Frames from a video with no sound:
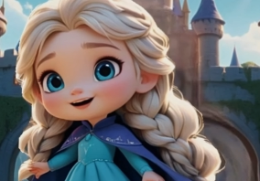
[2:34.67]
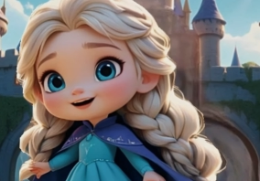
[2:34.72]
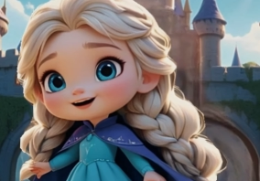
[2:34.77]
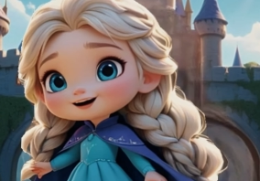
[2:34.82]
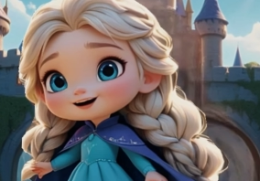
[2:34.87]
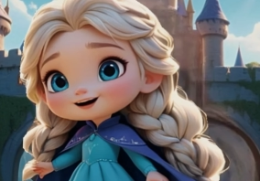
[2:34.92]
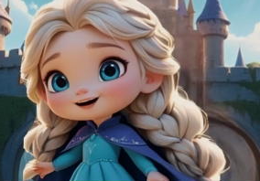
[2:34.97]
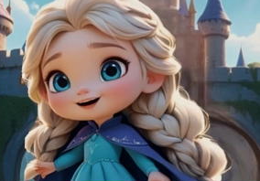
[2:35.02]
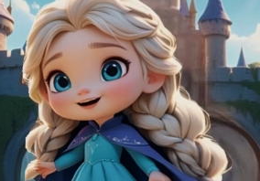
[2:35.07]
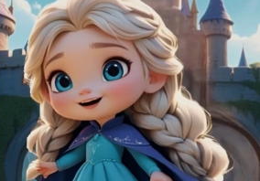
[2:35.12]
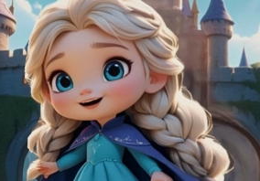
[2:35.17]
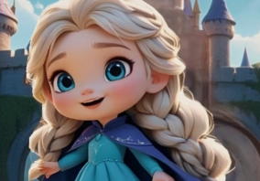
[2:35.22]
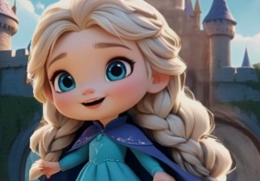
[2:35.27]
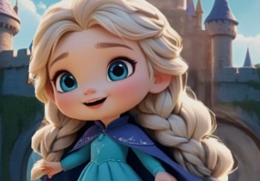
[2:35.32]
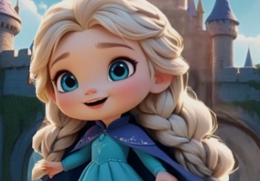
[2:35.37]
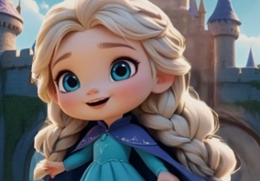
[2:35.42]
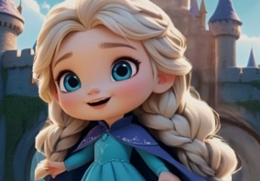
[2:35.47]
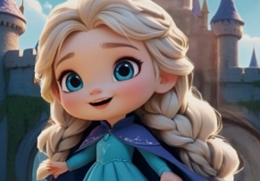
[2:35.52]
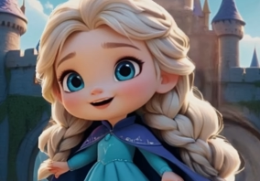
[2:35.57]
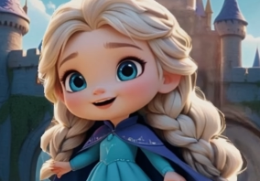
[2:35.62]

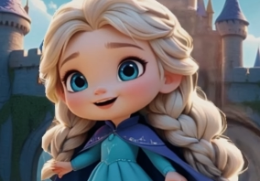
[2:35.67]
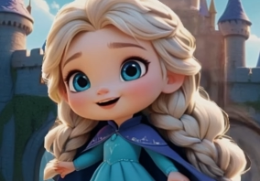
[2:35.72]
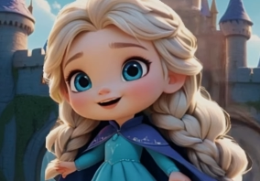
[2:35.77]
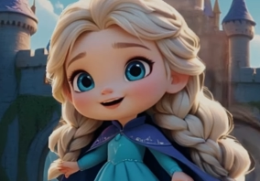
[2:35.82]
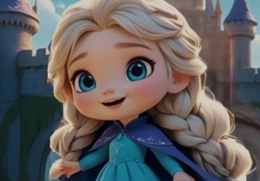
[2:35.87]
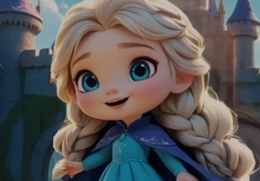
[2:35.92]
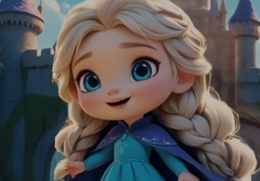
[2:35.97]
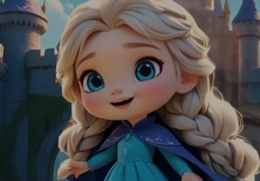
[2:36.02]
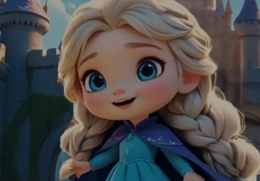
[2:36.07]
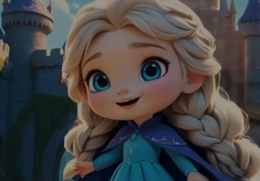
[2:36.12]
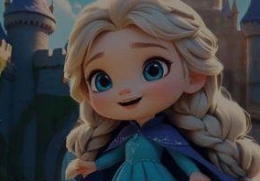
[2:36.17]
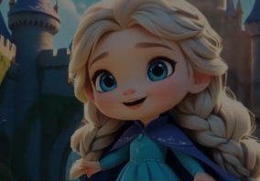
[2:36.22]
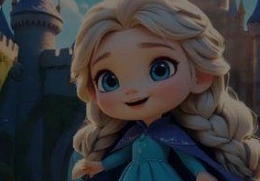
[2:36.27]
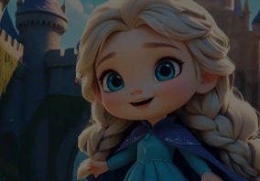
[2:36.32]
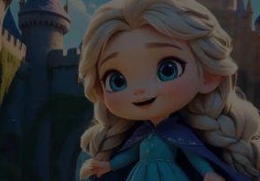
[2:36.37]
(silence)